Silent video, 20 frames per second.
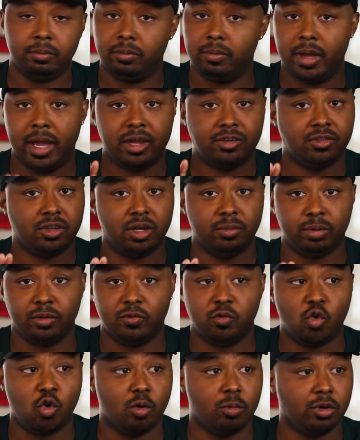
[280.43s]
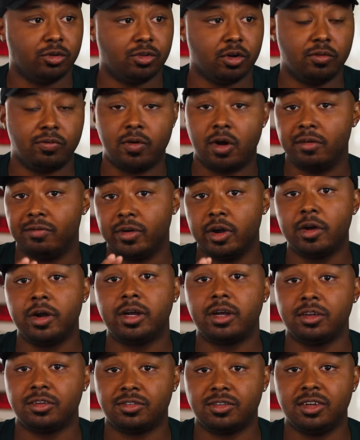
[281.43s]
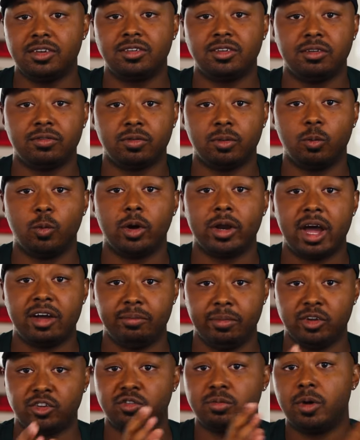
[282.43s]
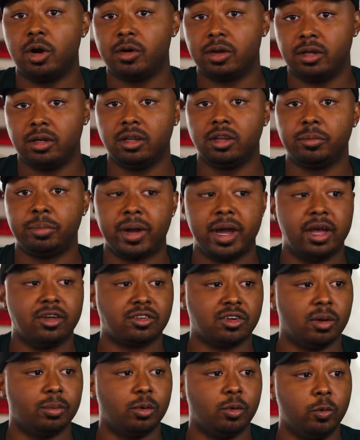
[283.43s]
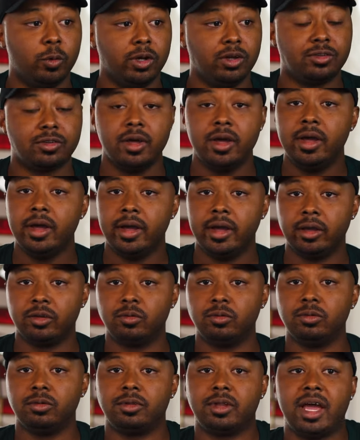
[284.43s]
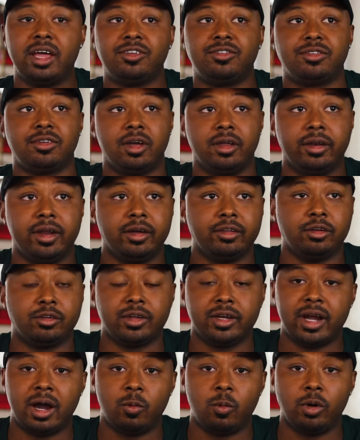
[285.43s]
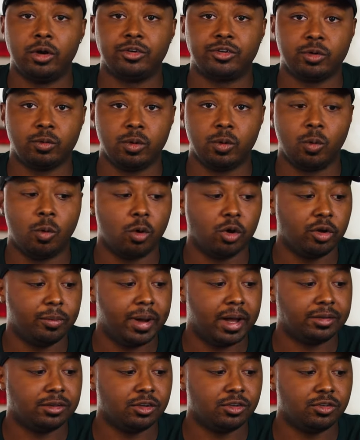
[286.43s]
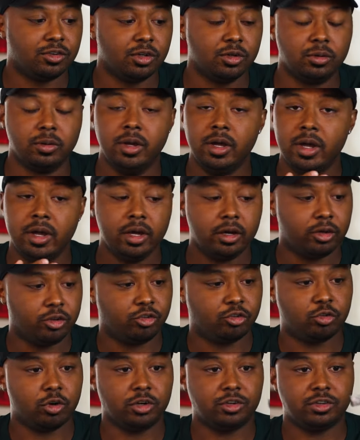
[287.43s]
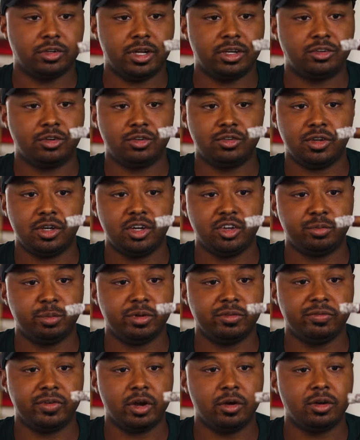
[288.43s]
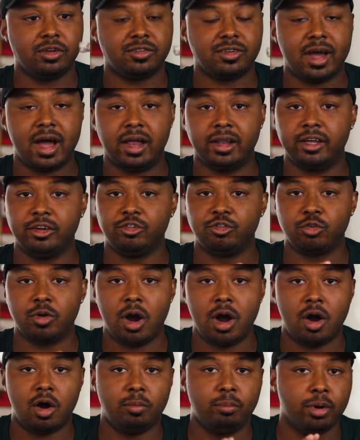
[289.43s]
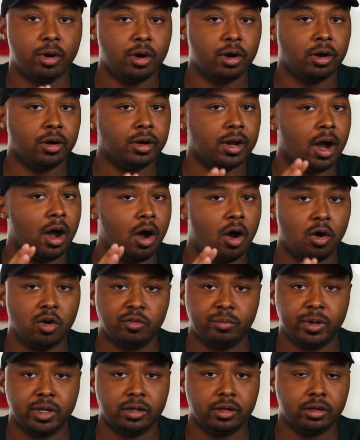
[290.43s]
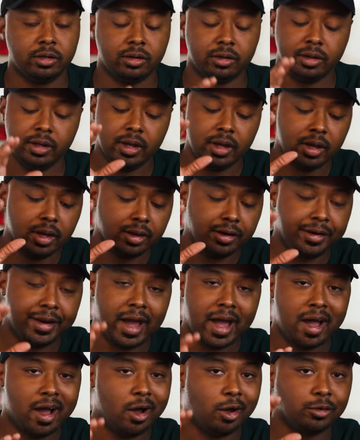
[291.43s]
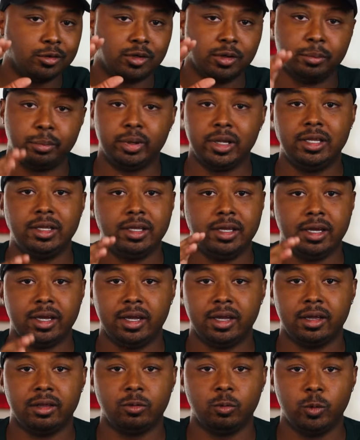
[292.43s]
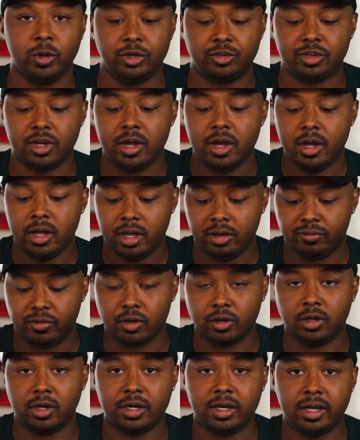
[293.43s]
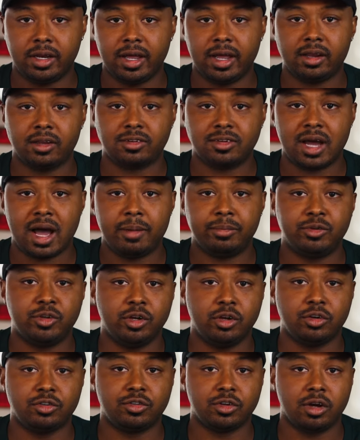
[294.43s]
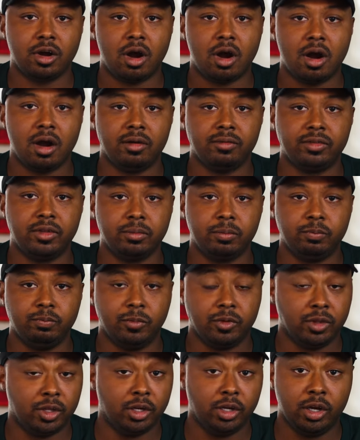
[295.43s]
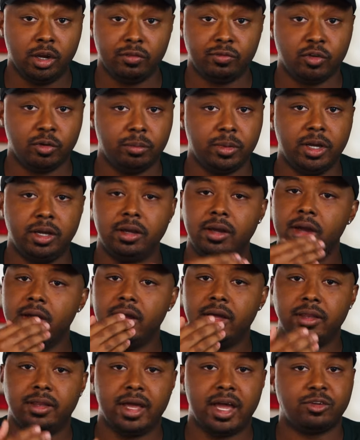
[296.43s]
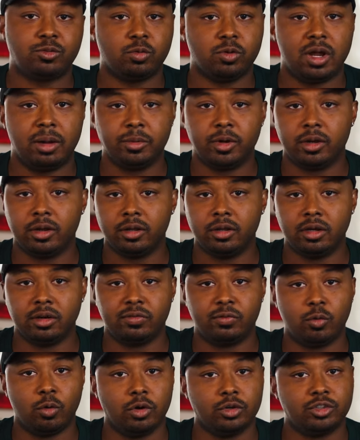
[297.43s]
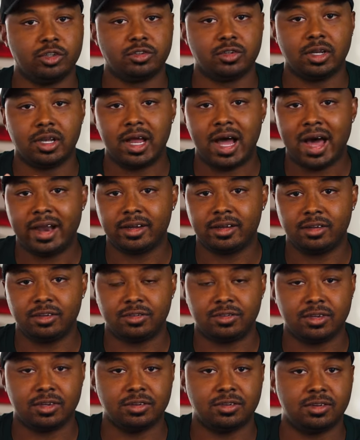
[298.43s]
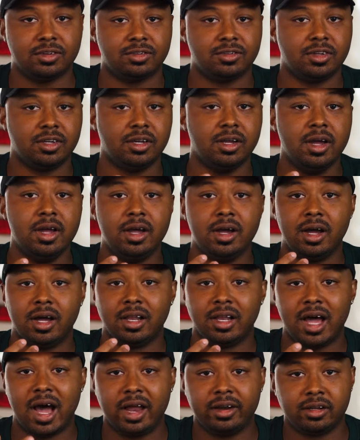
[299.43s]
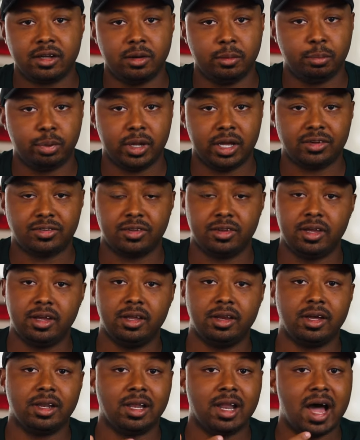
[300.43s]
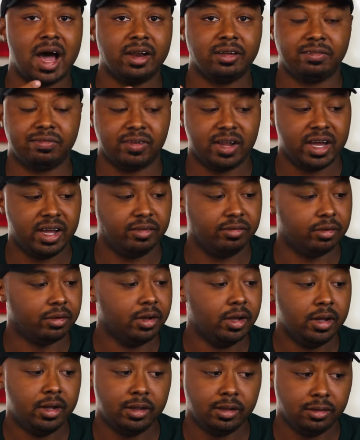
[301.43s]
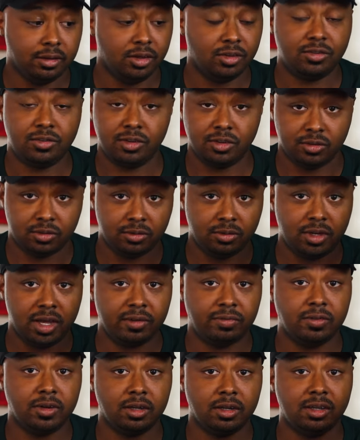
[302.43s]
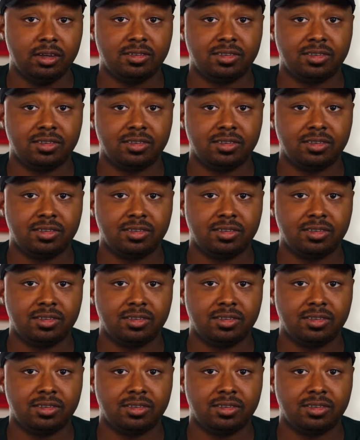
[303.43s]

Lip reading: Excellent performer so far. Very consistent from what I've been smoking in the past couple weeks. That's another thing I wanted to reward about this too. Construction, as you see, has been very solid. Draw, burn, all have been good. Dialed completely in, which if you're looking at a top tier cigar of the the year for me. That's what I'm gonna look for, just a lot of consistency, a lot of complexity, and a lot of flavor. This is definitely